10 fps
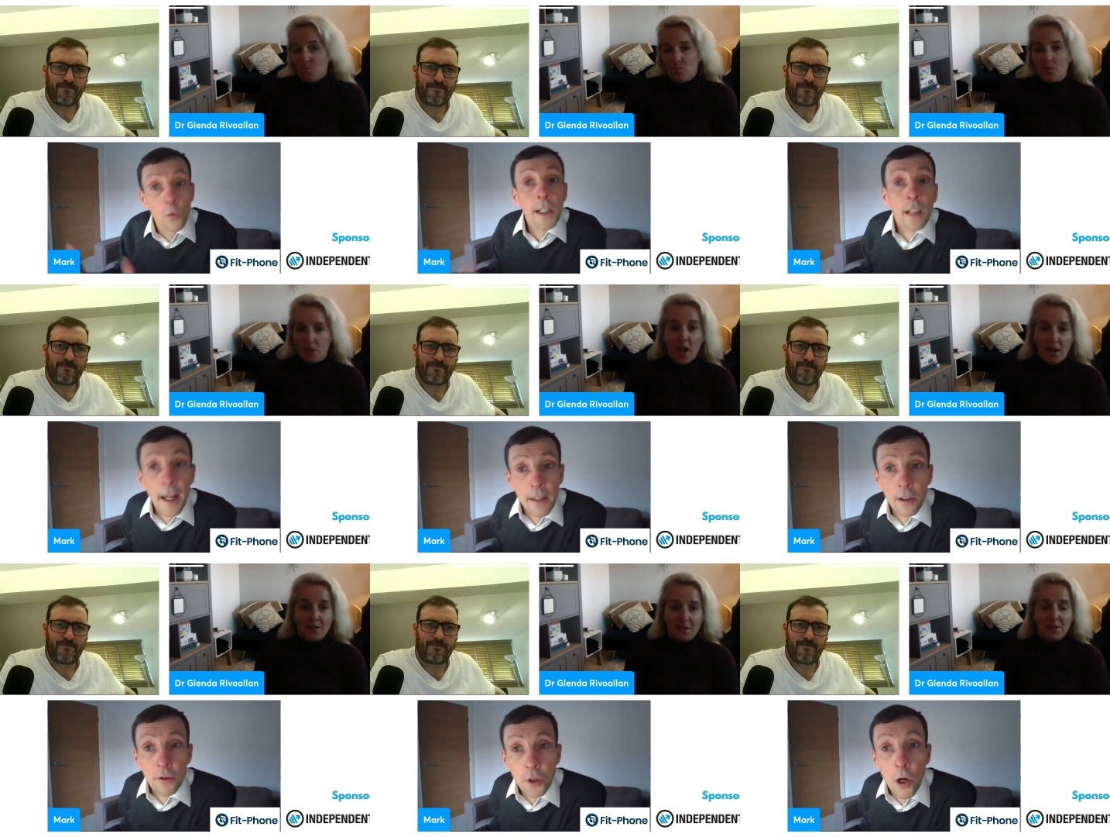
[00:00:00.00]
Speaker 1: we'd like yeah. to
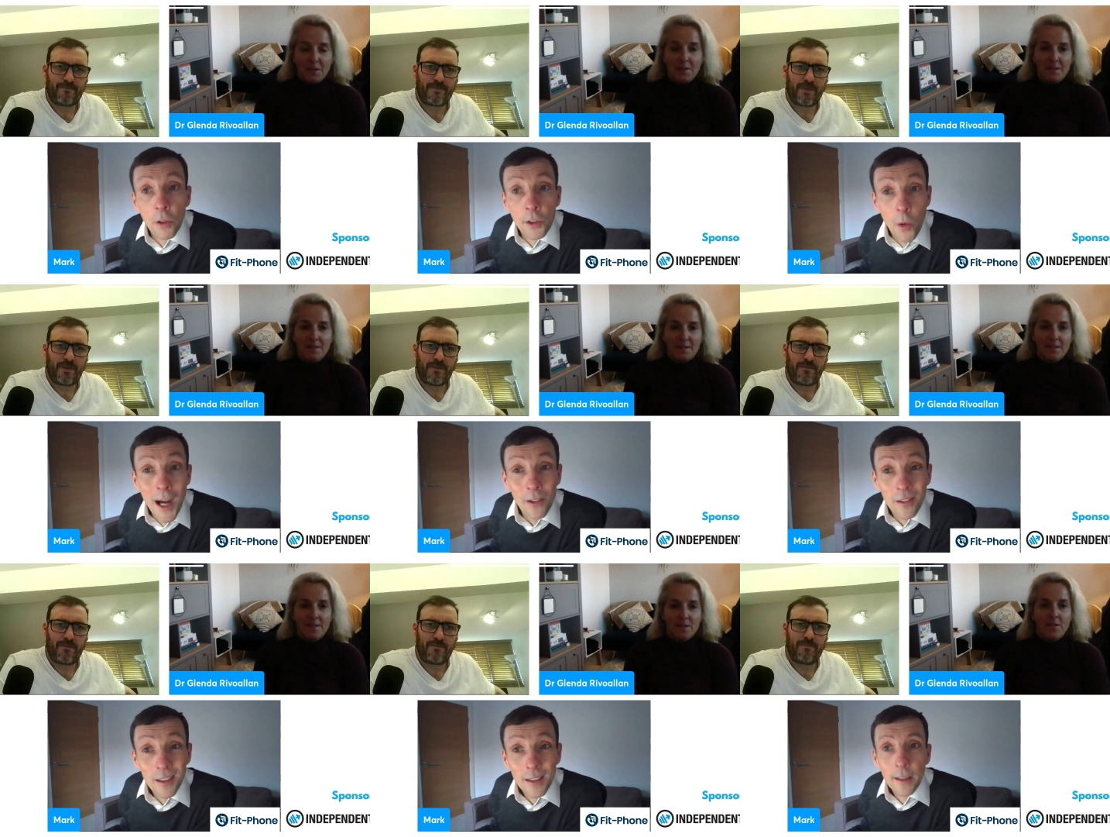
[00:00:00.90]
control
Speaker 2: as well.
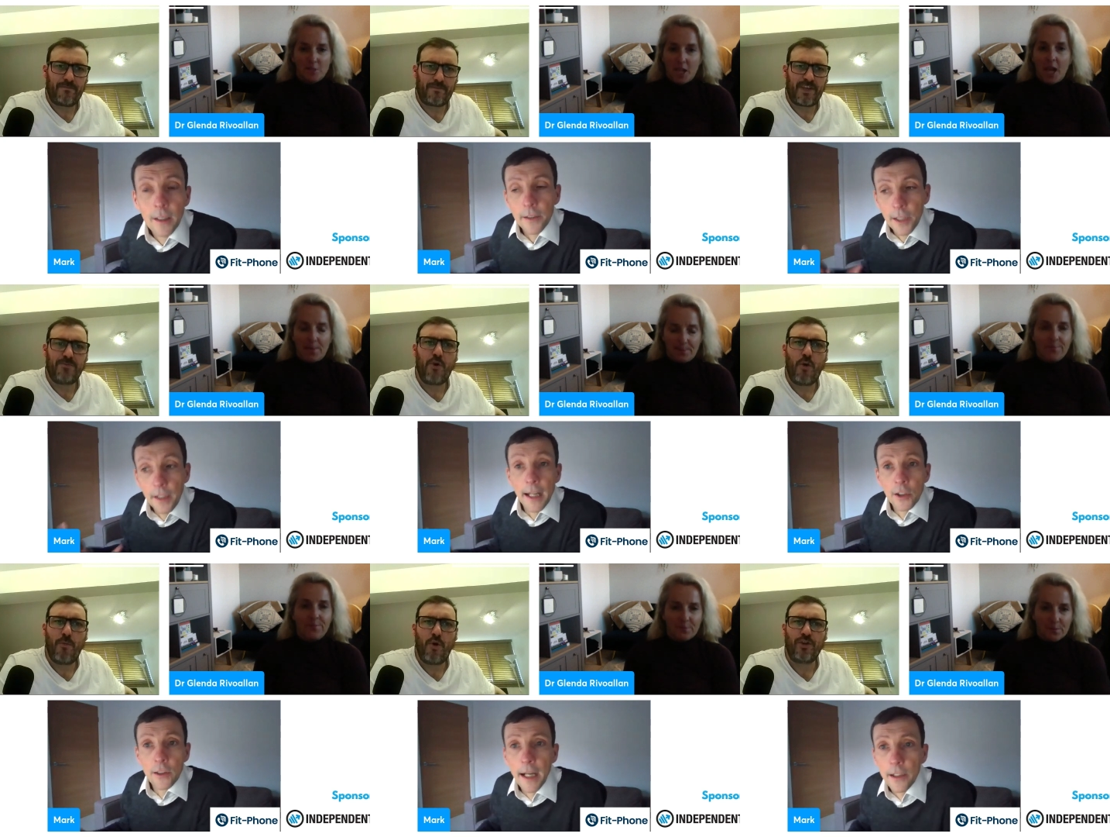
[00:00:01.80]
Yeah. So there's more
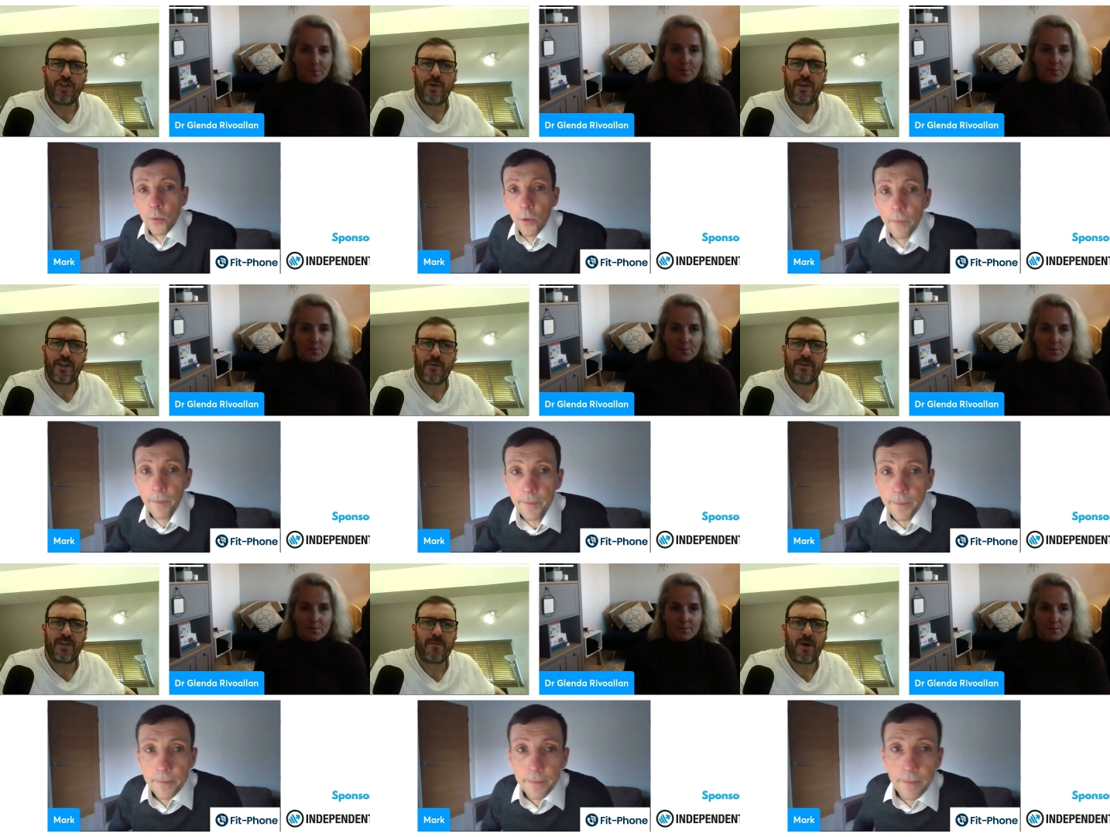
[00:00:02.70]
and more doing it though,
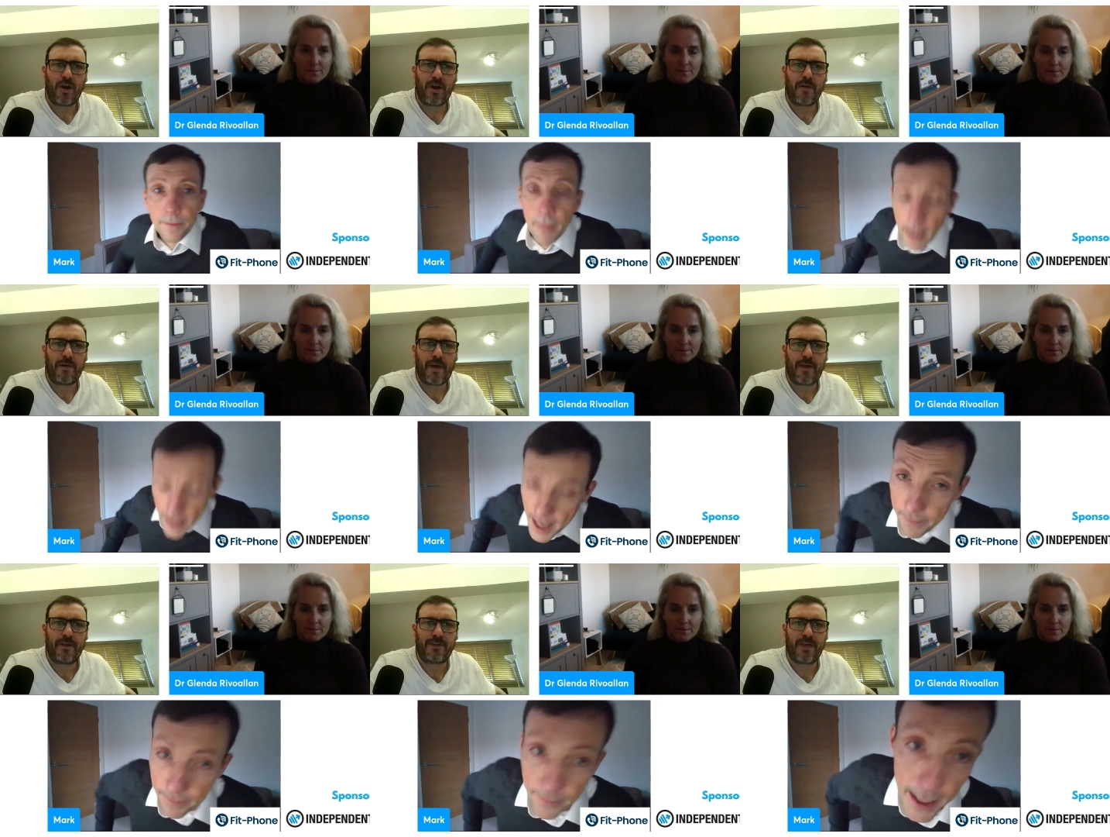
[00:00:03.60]
isn't there, Mark? I, yeah.
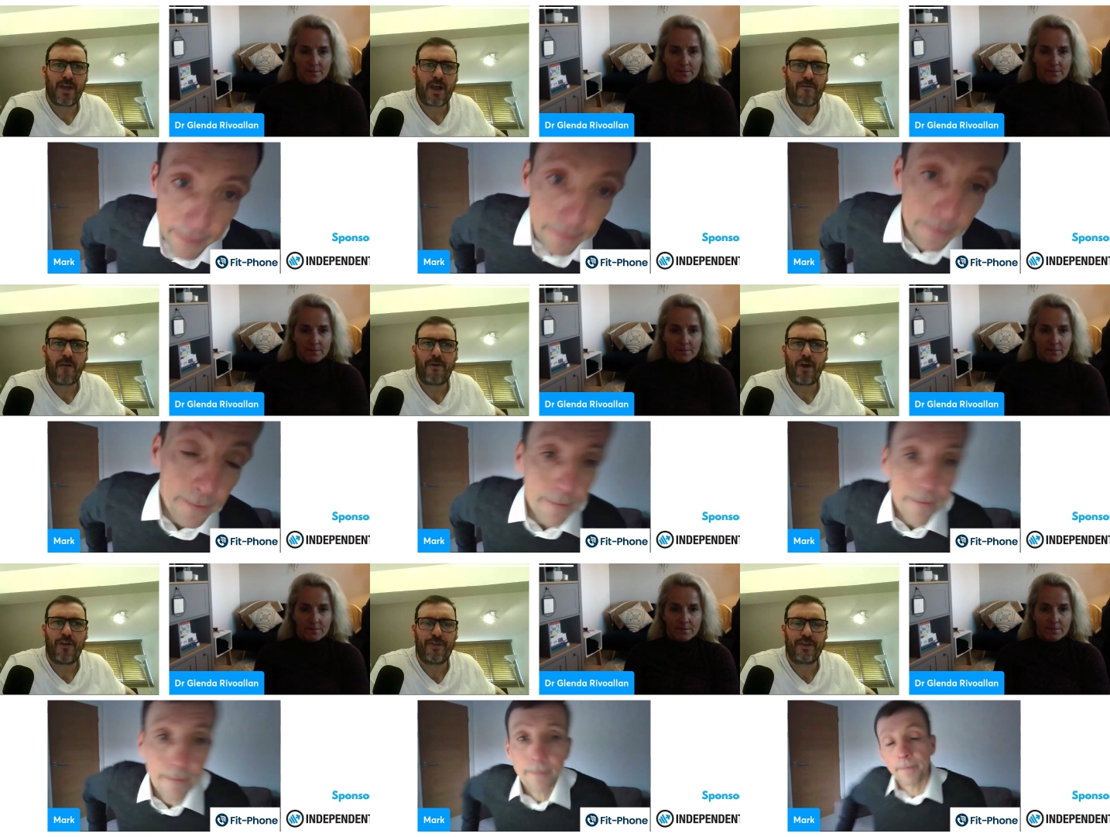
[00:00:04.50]
I, yeah. Uh, I've, I've,
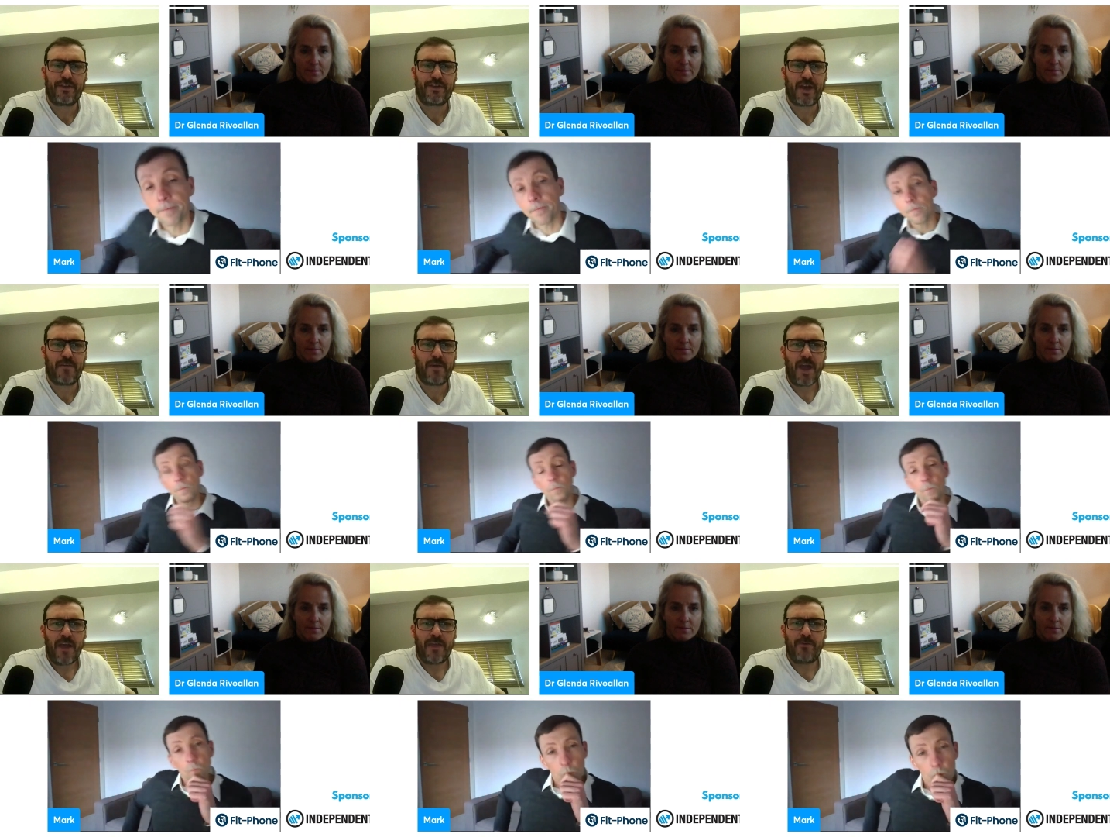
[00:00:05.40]
heard it's um,
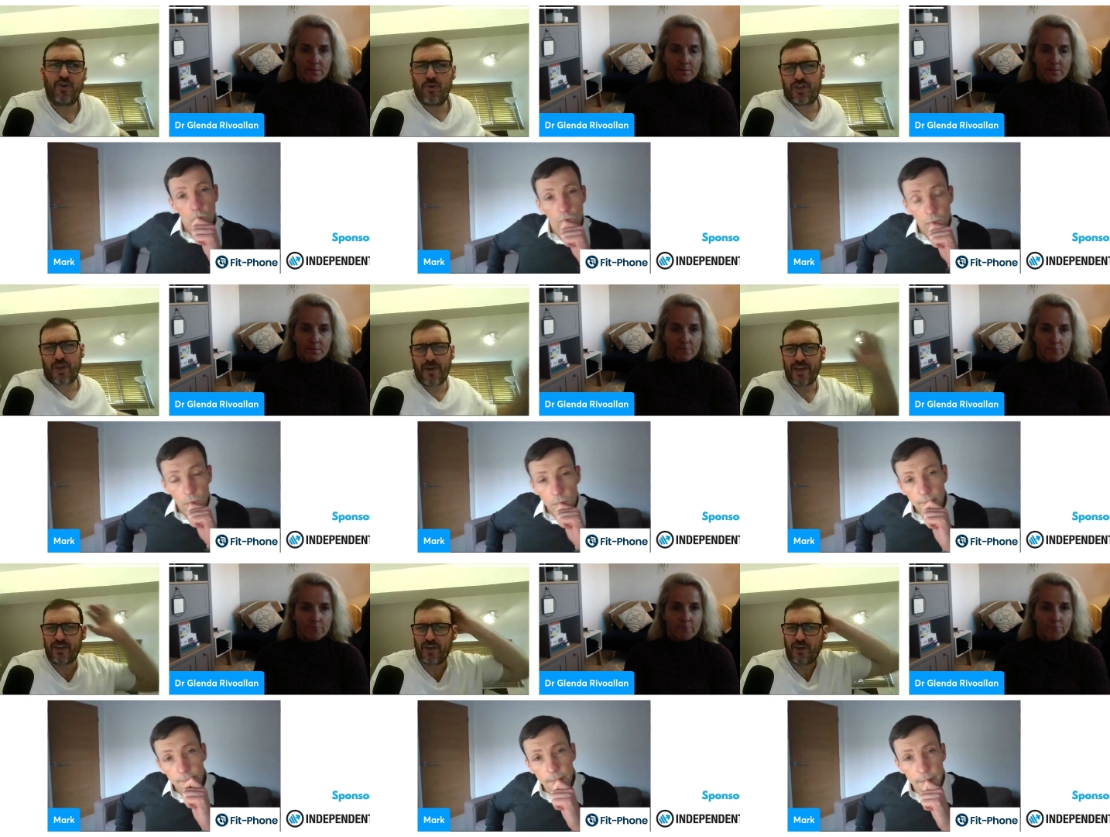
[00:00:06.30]
there was also an
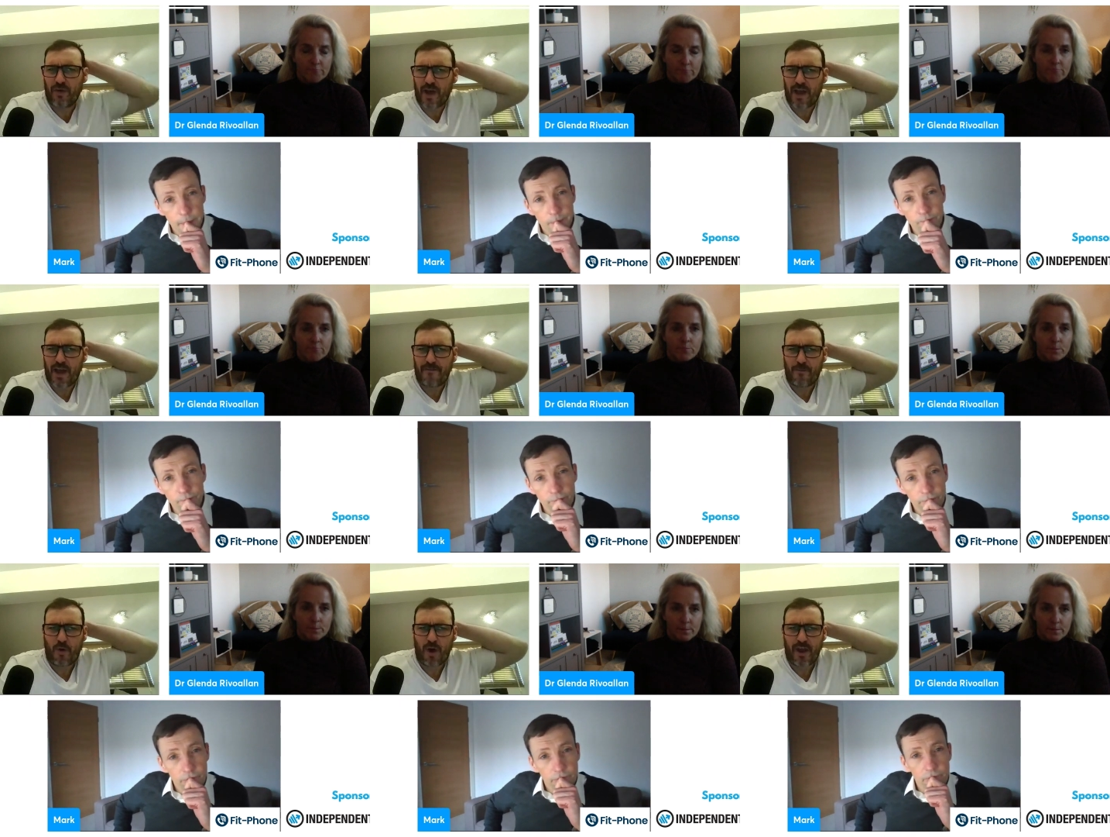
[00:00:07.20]
issue uh,
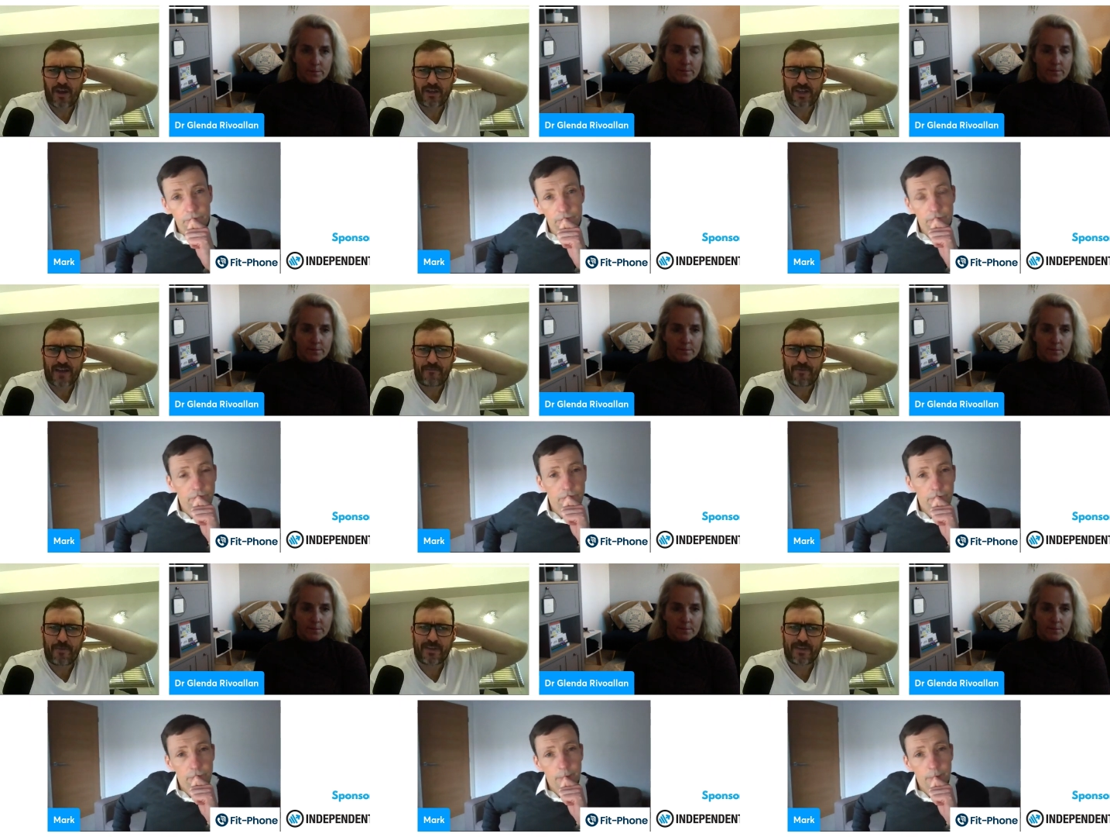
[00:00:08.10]
from what I understand from a